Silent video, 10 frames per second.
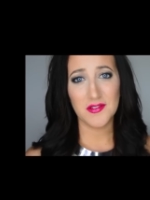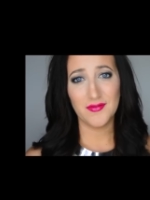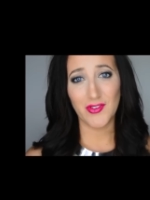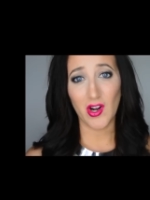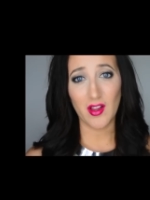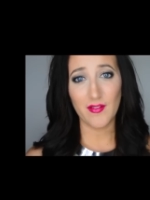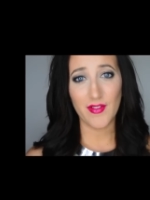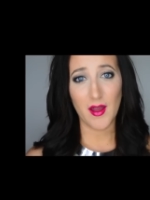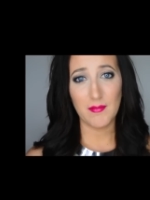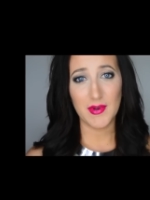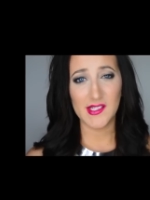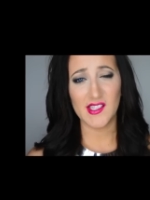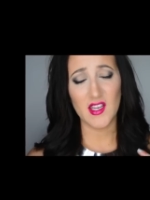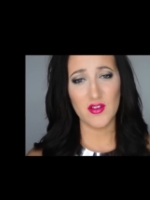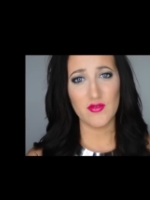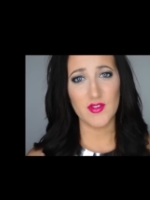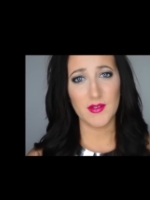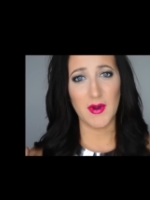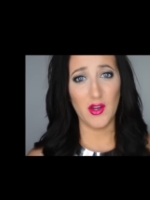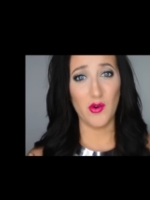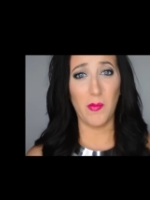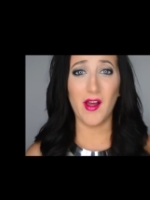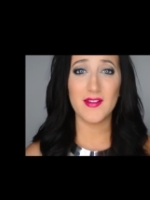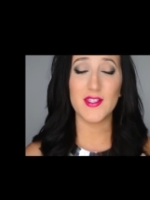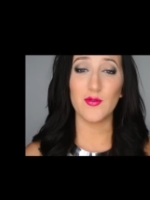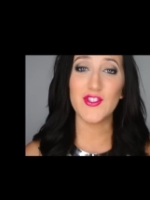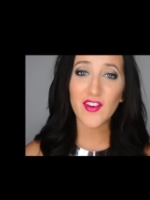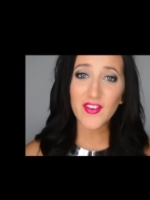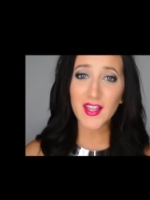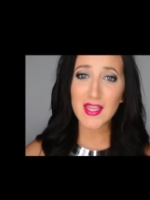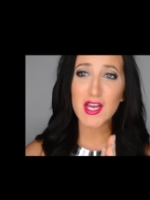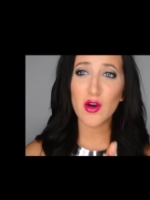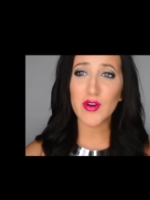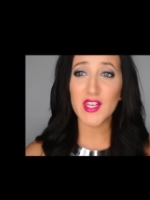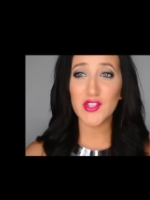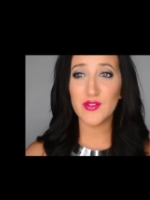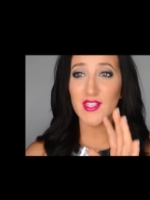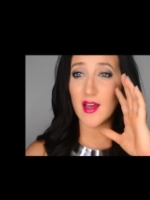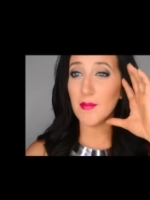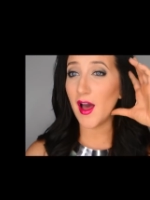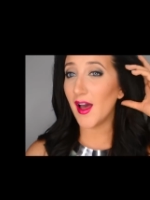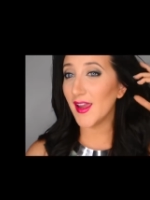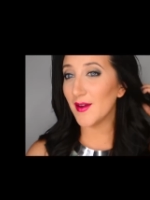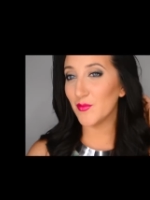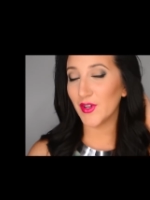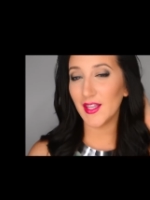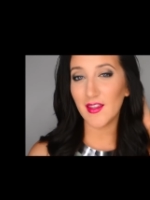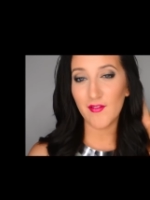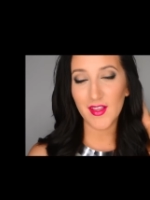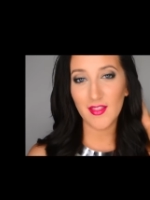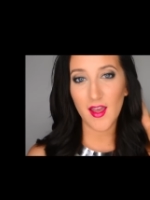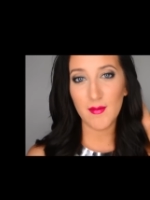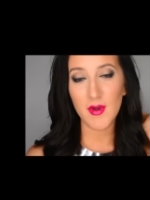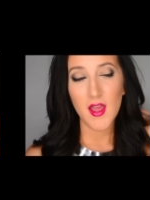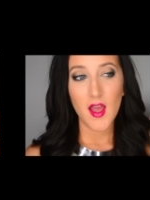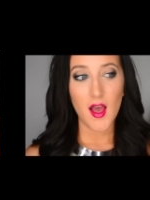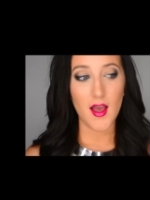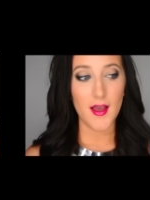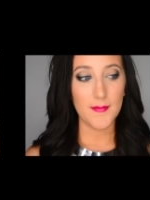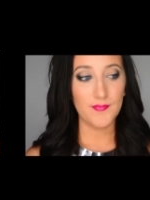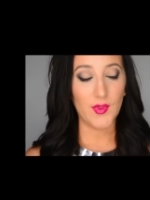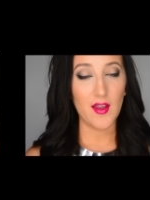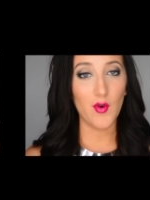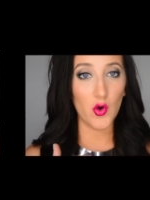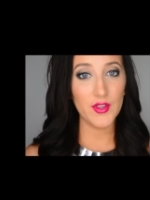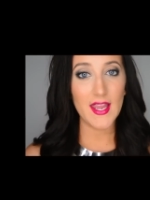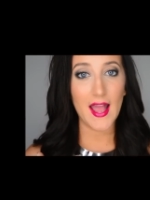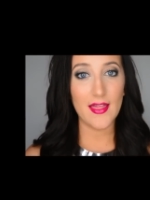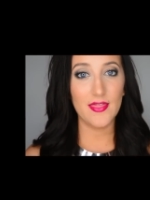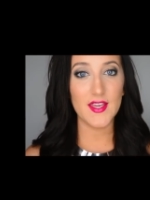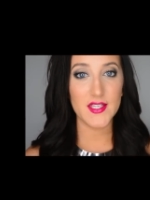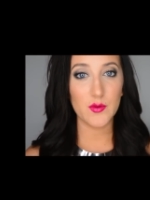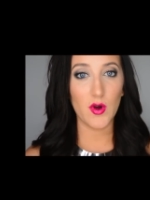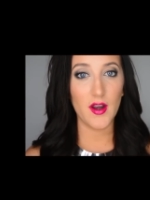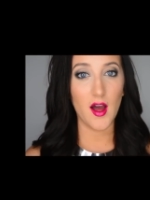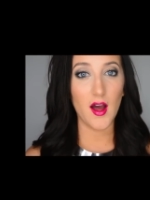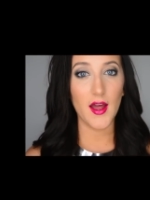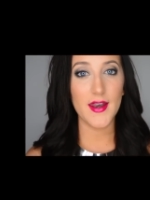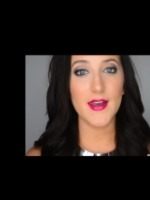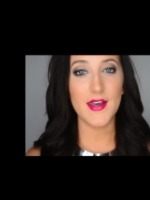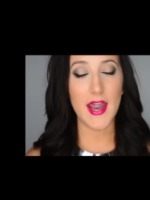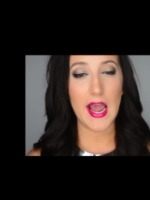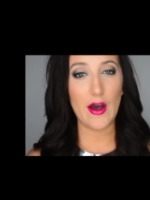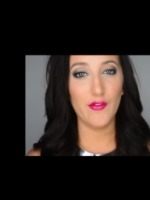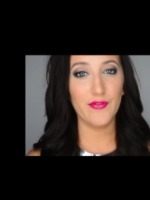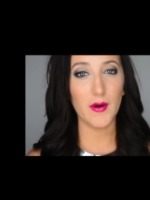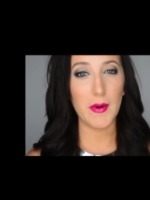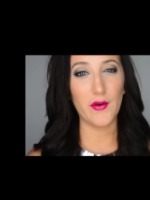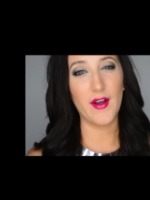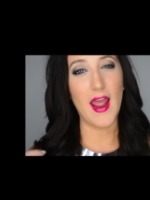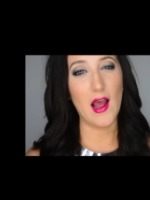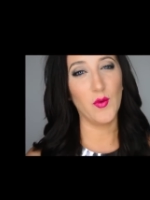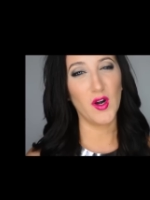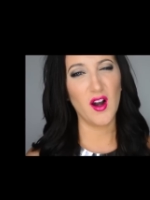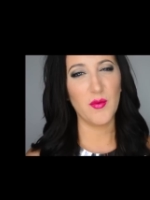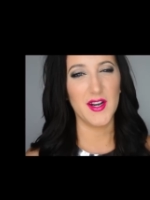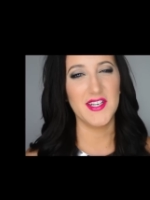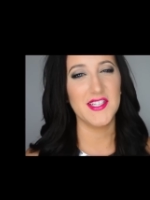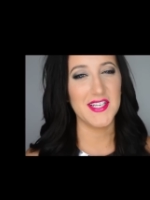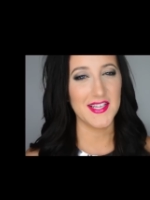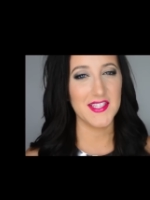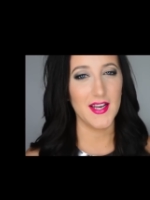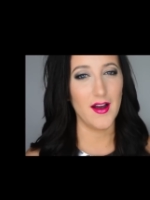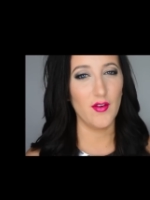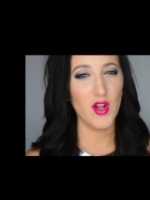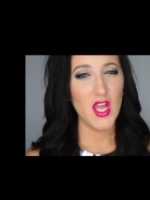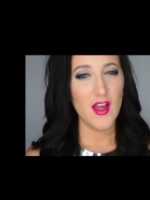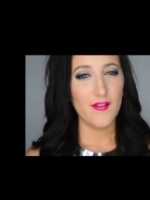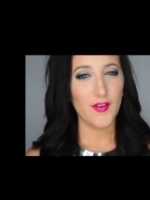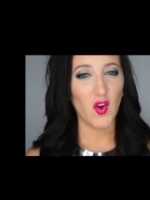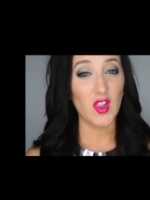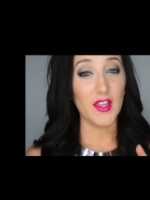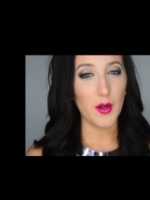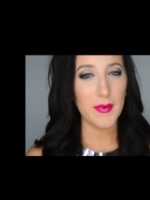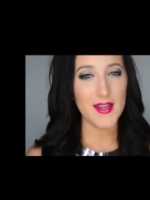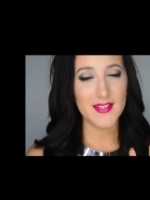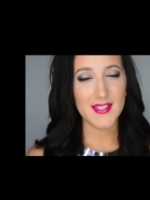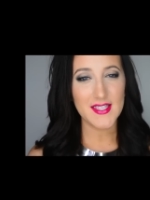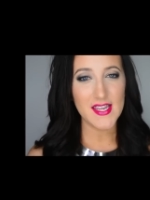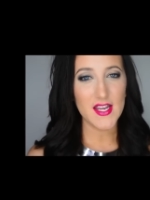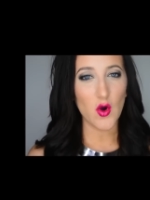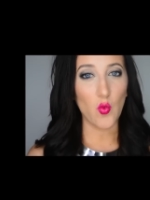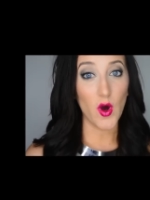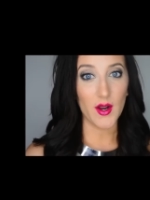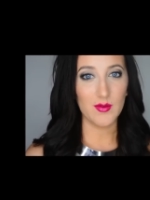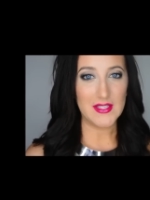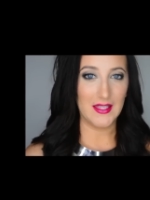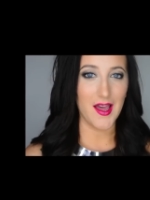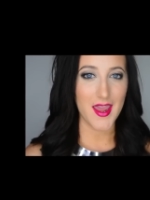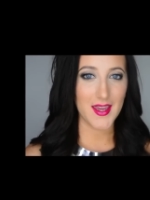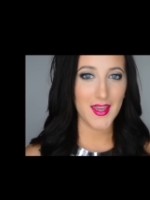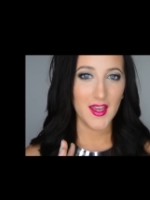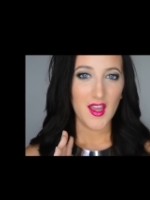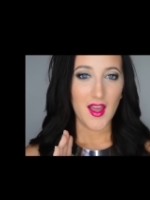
for all of them because I used my coupons. So definitely go get you some. I am really loving them. Um, I've only had this one on now for about an hour. I wanted to test it out for a little bit to see what it was like